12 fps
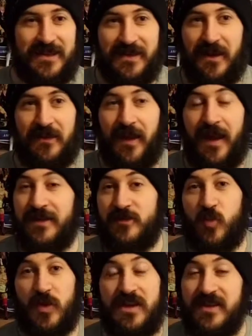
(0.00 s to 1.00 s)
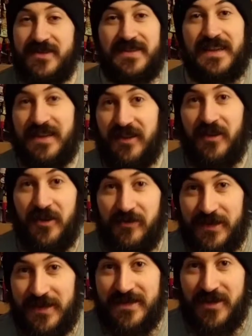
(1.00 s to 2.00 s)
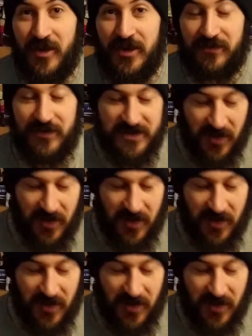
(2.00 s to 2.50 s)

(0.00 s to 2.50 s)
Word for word: you know, and it's weird seeing her in this kind of